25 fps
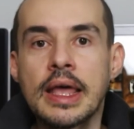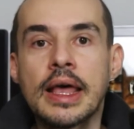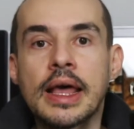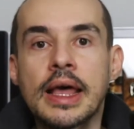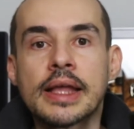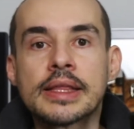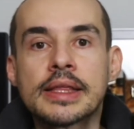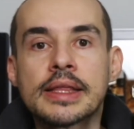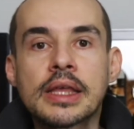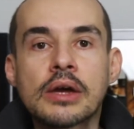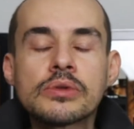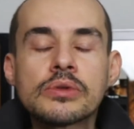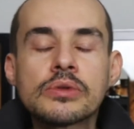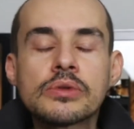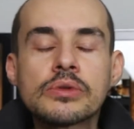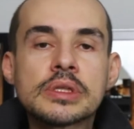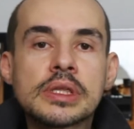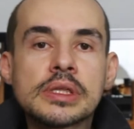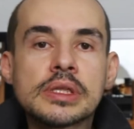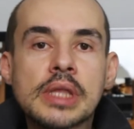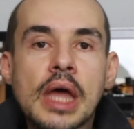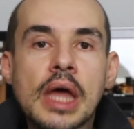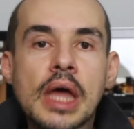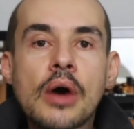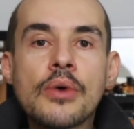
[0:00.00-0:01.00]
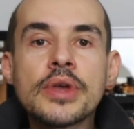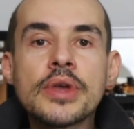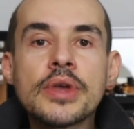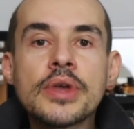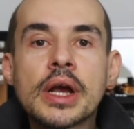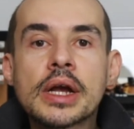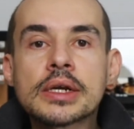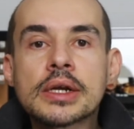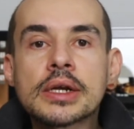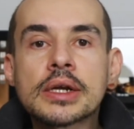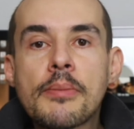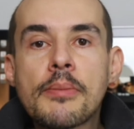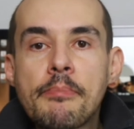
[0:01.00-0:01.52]
And now they
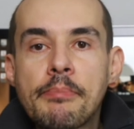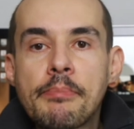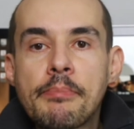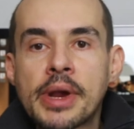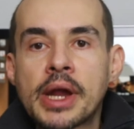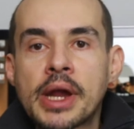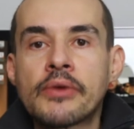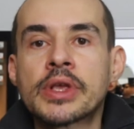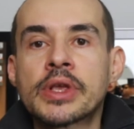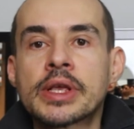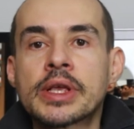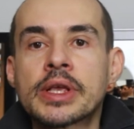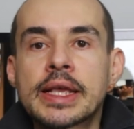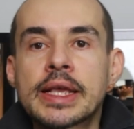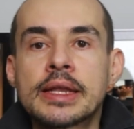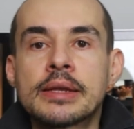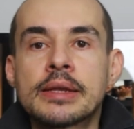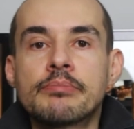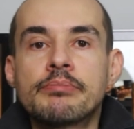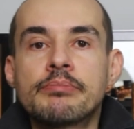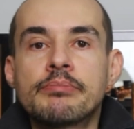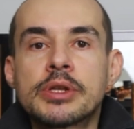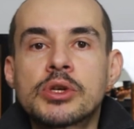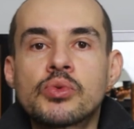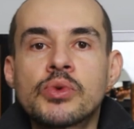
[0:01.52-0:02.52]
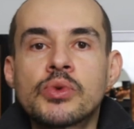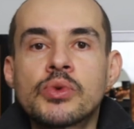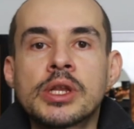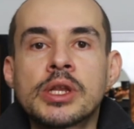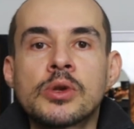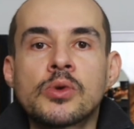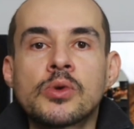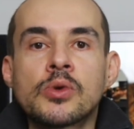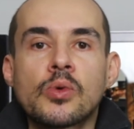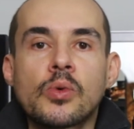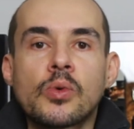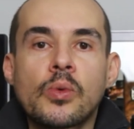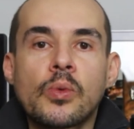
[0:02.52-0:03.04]
are comparing in
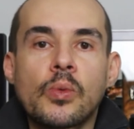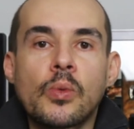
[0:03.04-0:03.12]
between